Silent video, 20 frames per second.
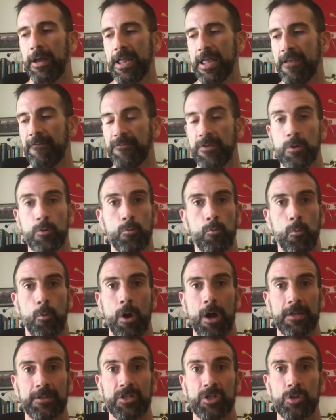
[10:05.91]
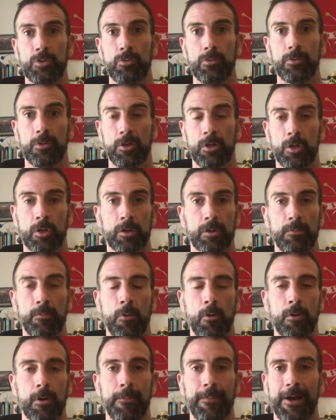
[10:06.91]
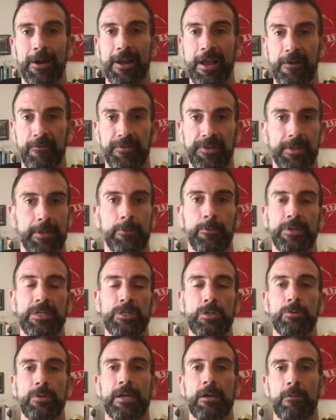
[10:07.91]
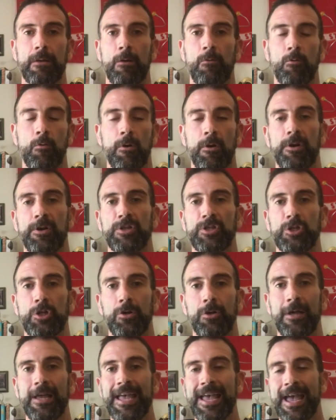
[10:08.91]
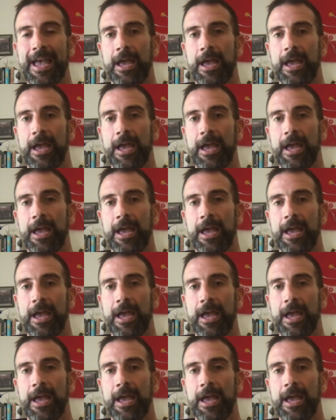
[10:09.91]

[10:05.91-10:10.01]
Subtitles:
If you want to learn more about everything we do here at Warrior Soul,